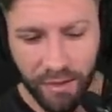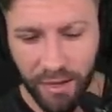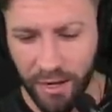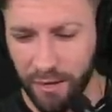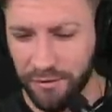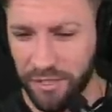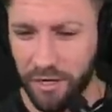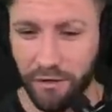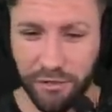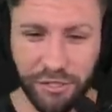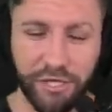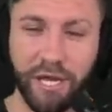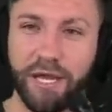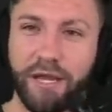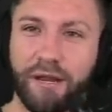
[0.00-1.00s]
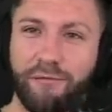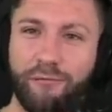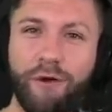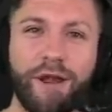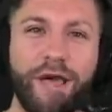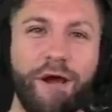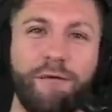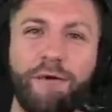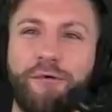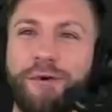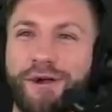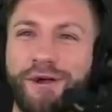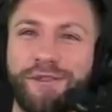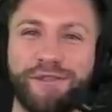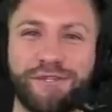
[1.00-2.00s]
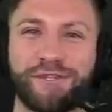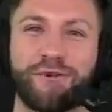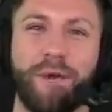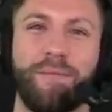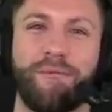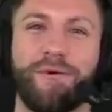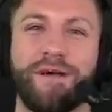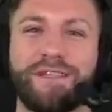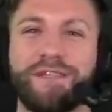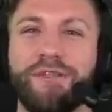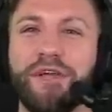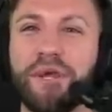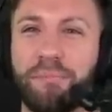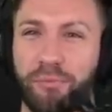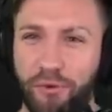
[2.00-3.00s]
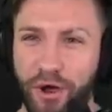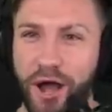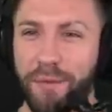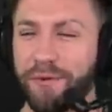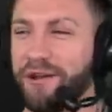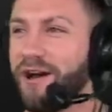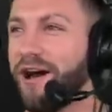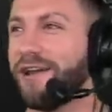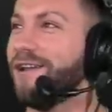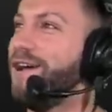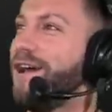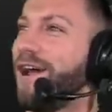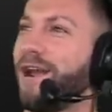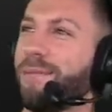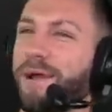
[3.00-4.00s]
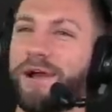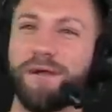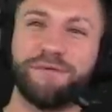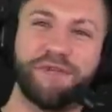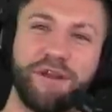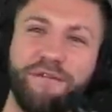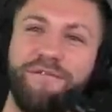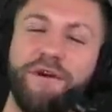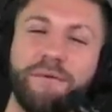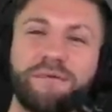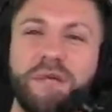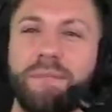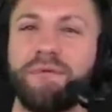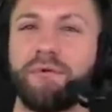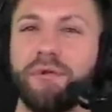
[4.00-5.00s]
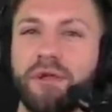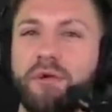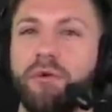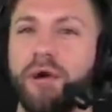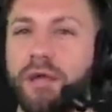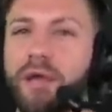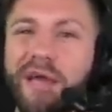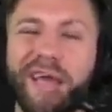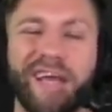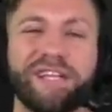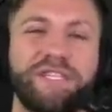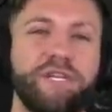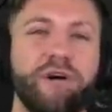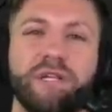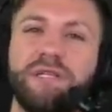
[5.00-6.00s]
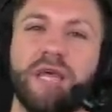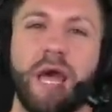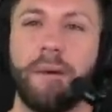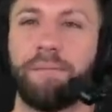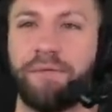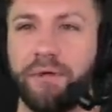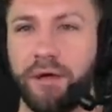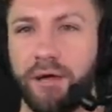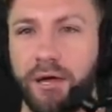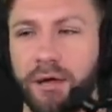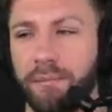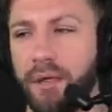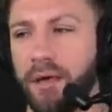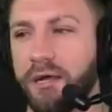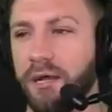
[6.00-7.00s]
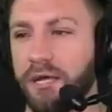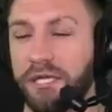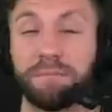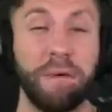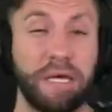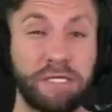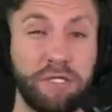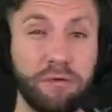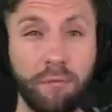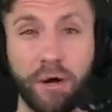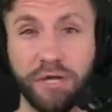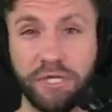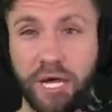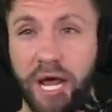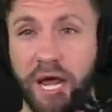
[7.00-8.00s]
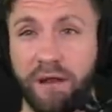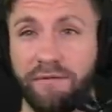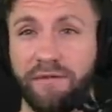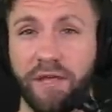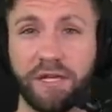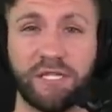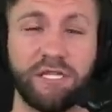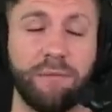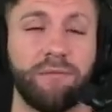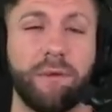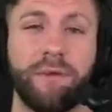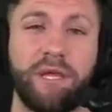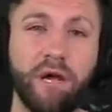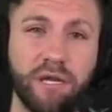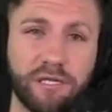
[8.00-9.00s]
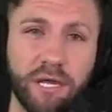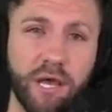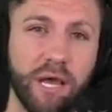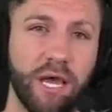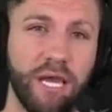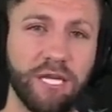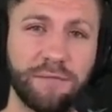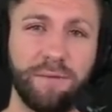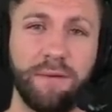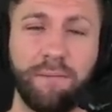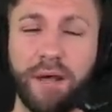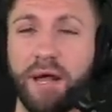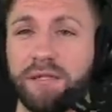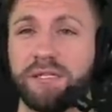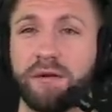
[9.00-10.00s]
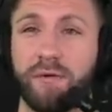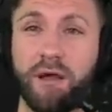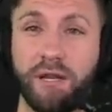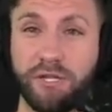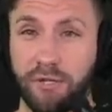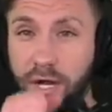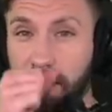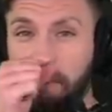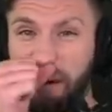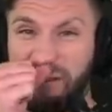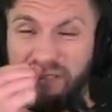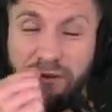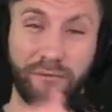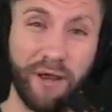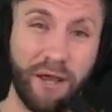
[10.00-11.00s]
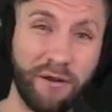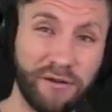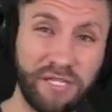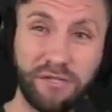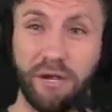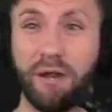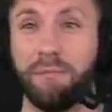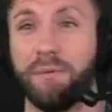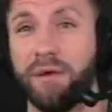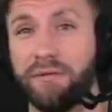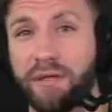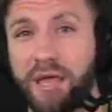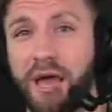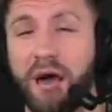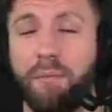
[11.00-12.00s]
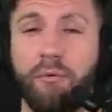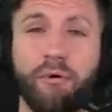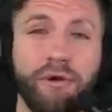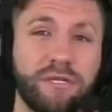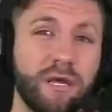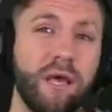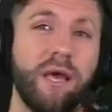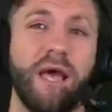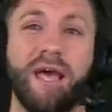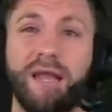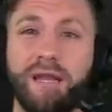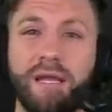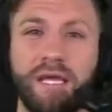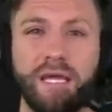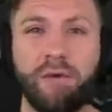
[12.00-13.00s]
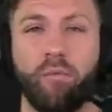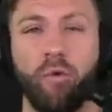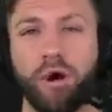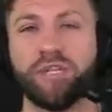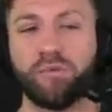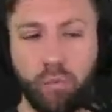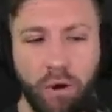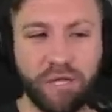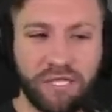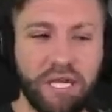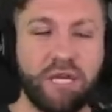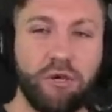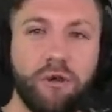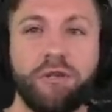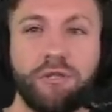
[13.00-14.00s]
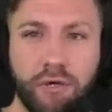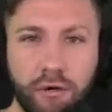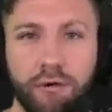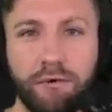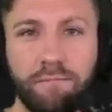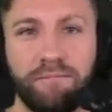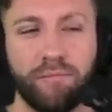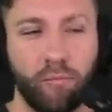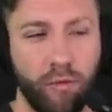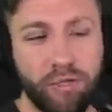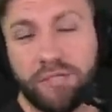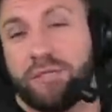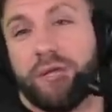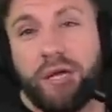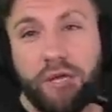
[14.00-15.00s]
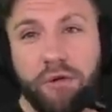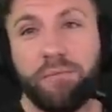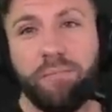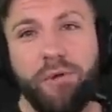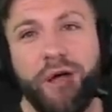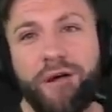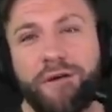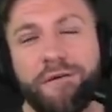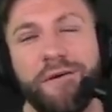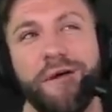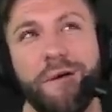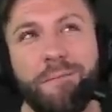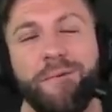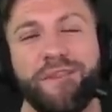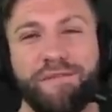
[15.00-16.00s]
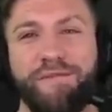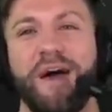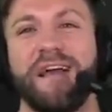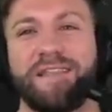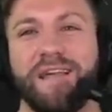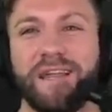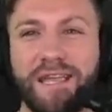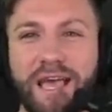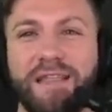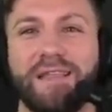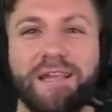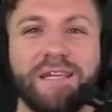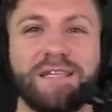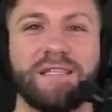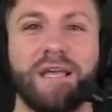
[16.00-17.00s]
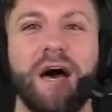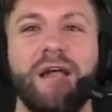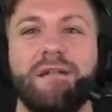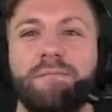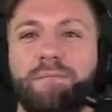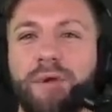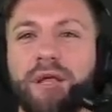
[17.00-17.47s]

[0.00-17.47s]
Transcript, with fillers: and I was like, oh shit, I gotta run out real quick on the strip. We were at the LINQ Promenade, and I'm like, I'm just gonna film something really quick. It's good depth. Uh, I'm not gonna expect too much out of Dix simply because he's been bouncing around. He tried to play with the Raiders, he tried to play with the Cowboys, and he was once a good dude, once a good player. But the fact that again that he's not